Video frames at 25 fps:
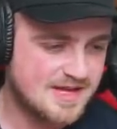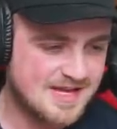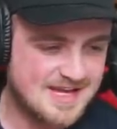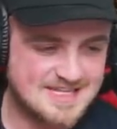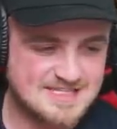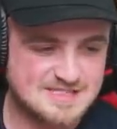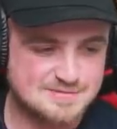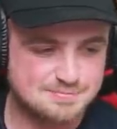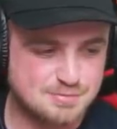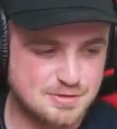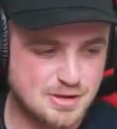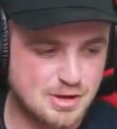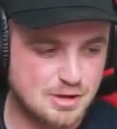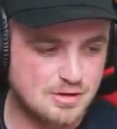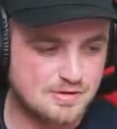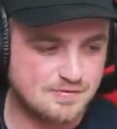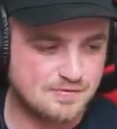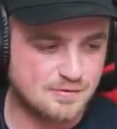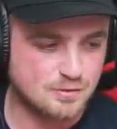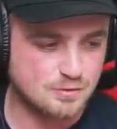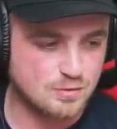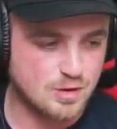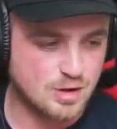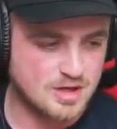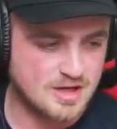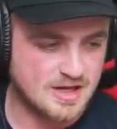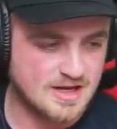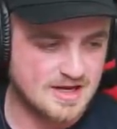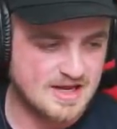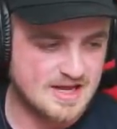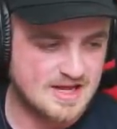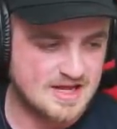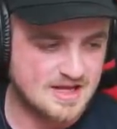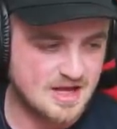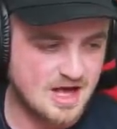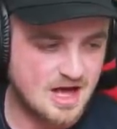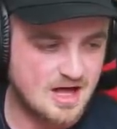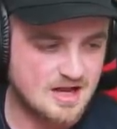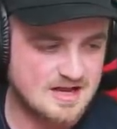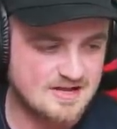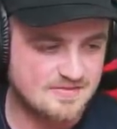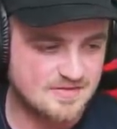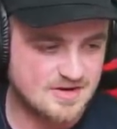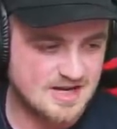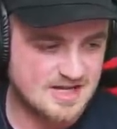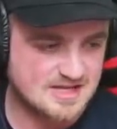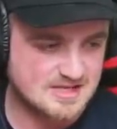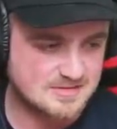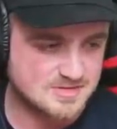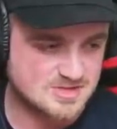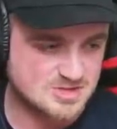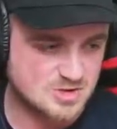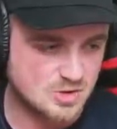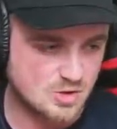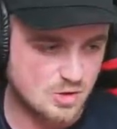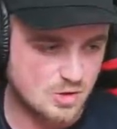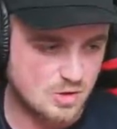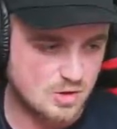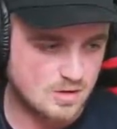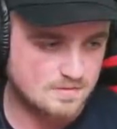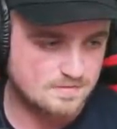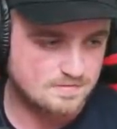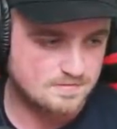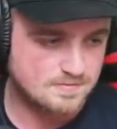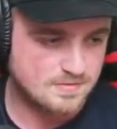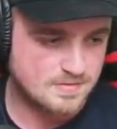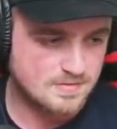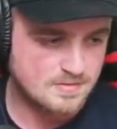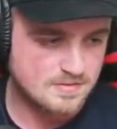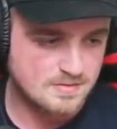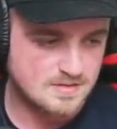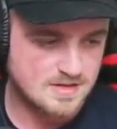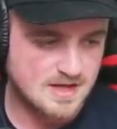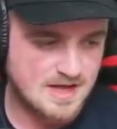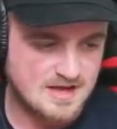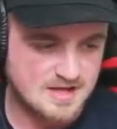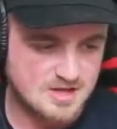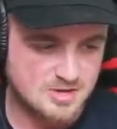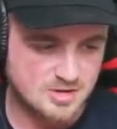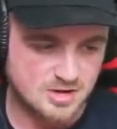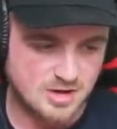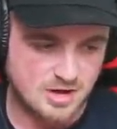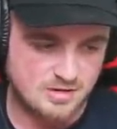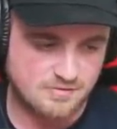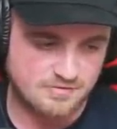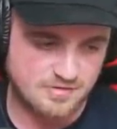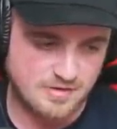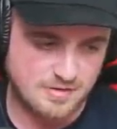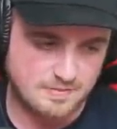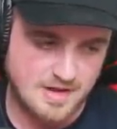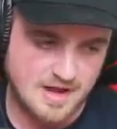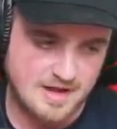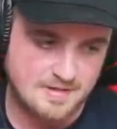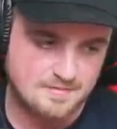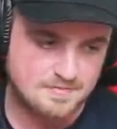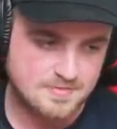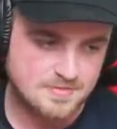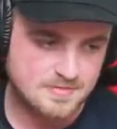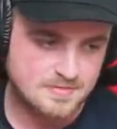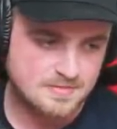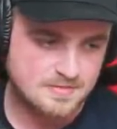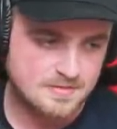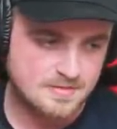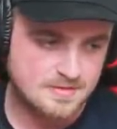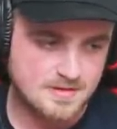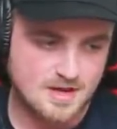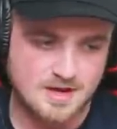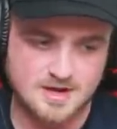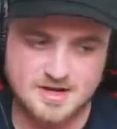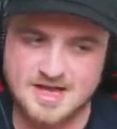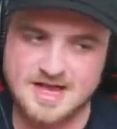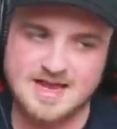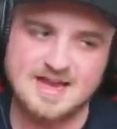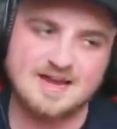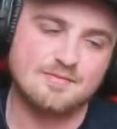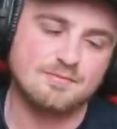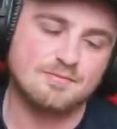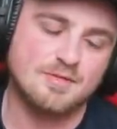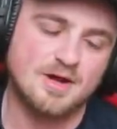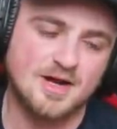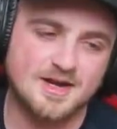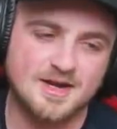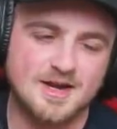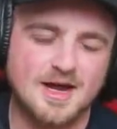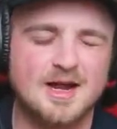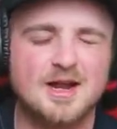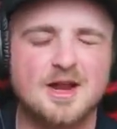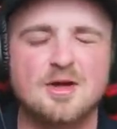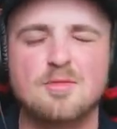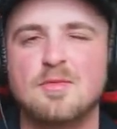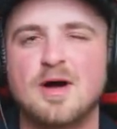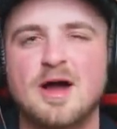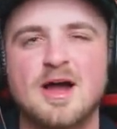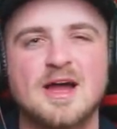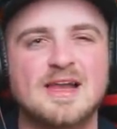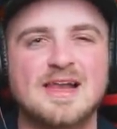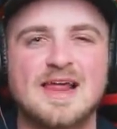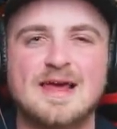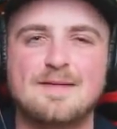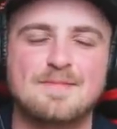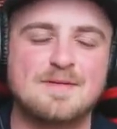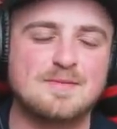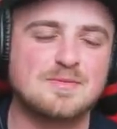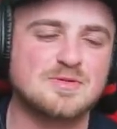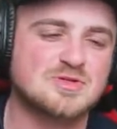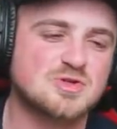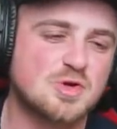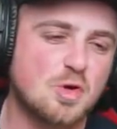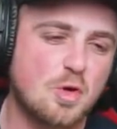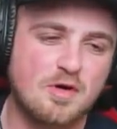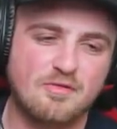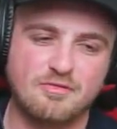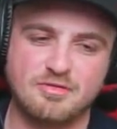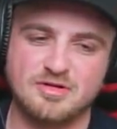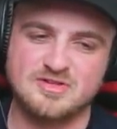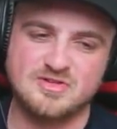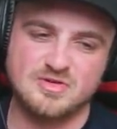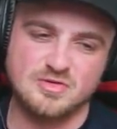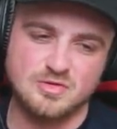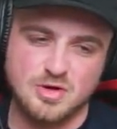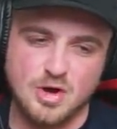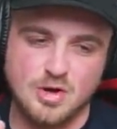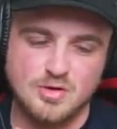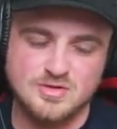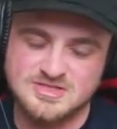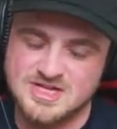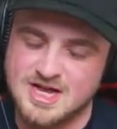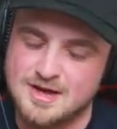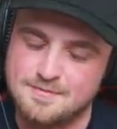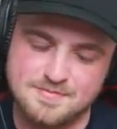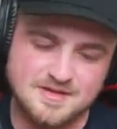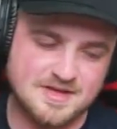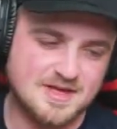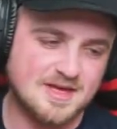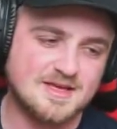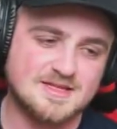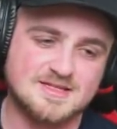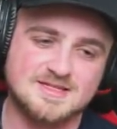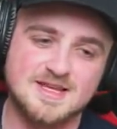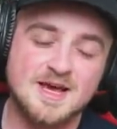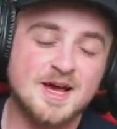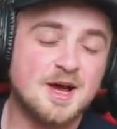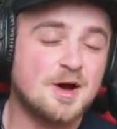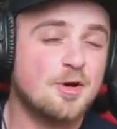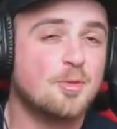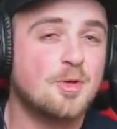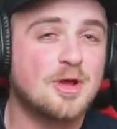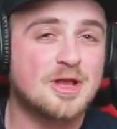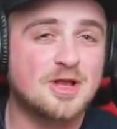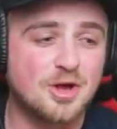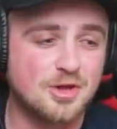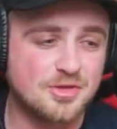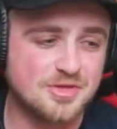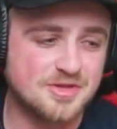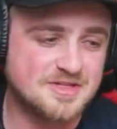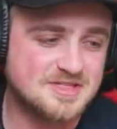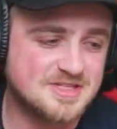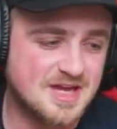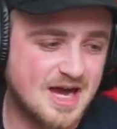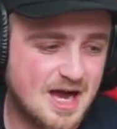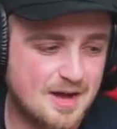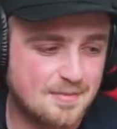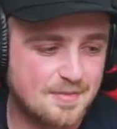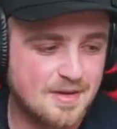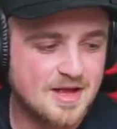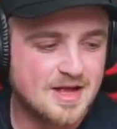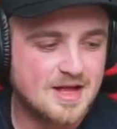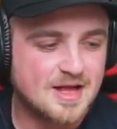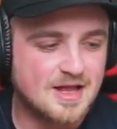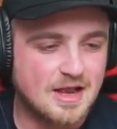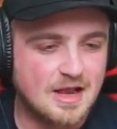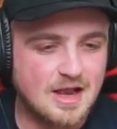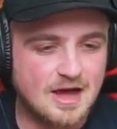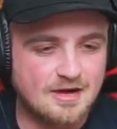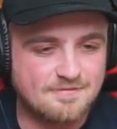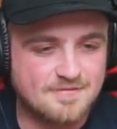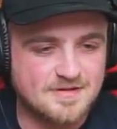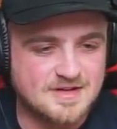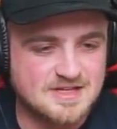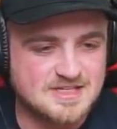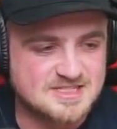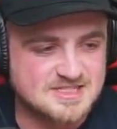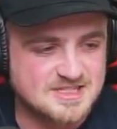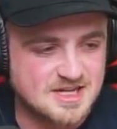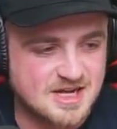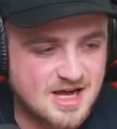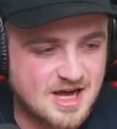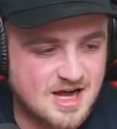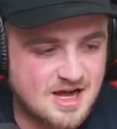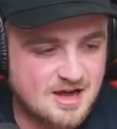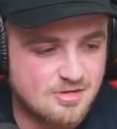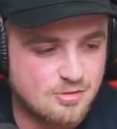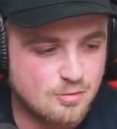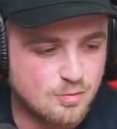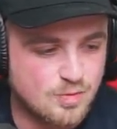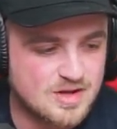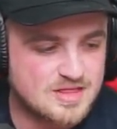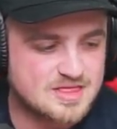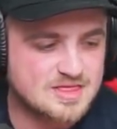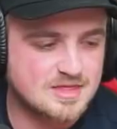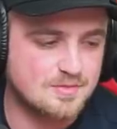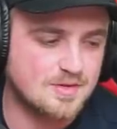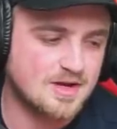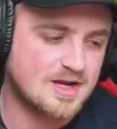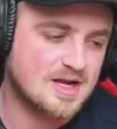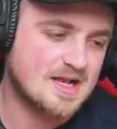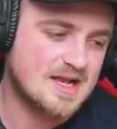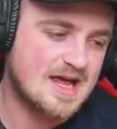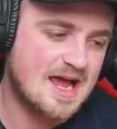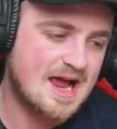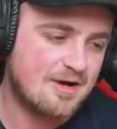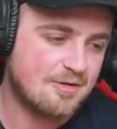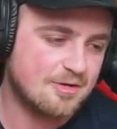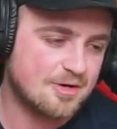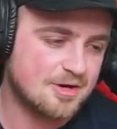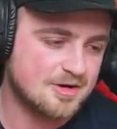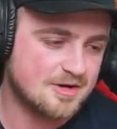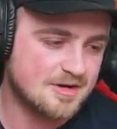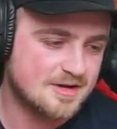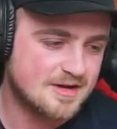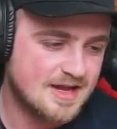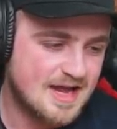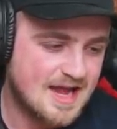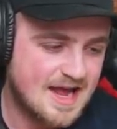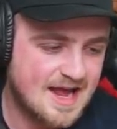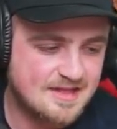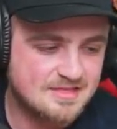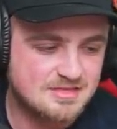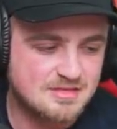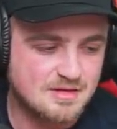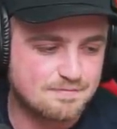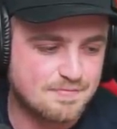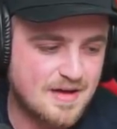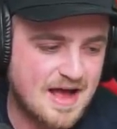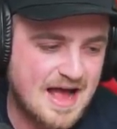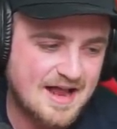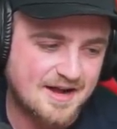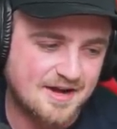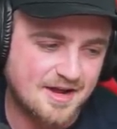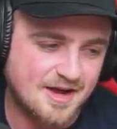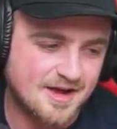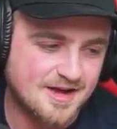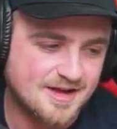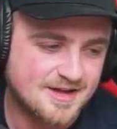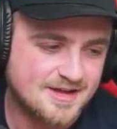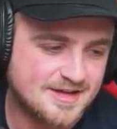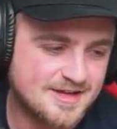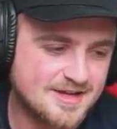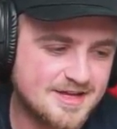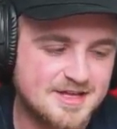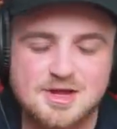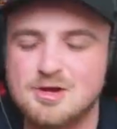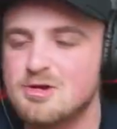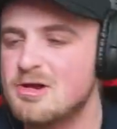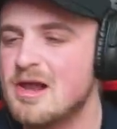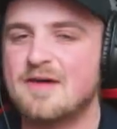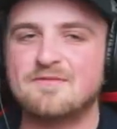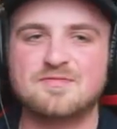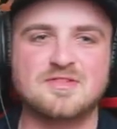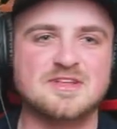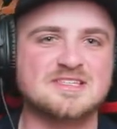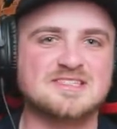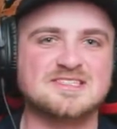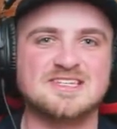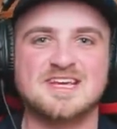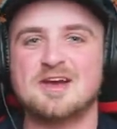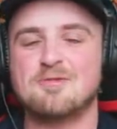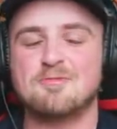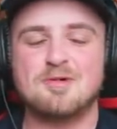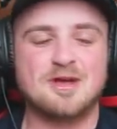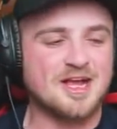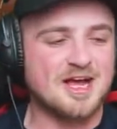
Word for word: It's beautiful Rocket League. I'll even let them score. Yeah, you can go for it, mate. Okay, never mind. I don't mind letting people score if we're two goals up because we got the dub. Lovely start with the McLaren and the banner. You love to see it.